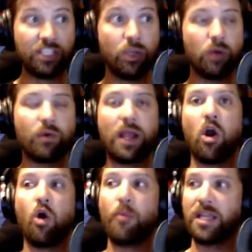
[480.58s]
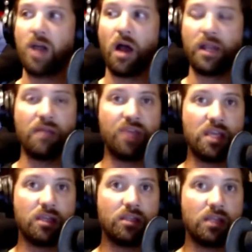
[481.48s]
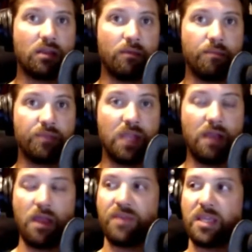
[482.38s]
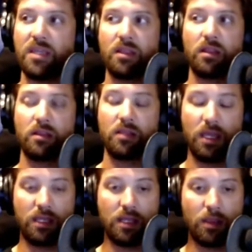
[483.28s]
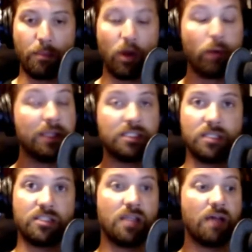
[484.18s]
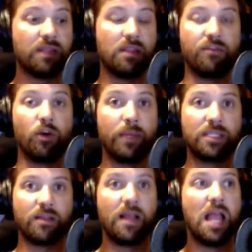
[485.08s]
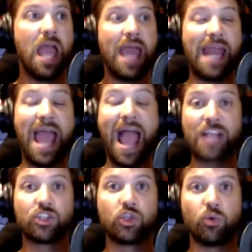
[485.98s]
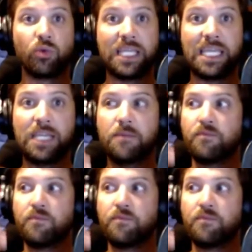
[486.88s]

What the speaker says: it right. And oh my God, if they could get the permits and stuff and the filming stuff and actually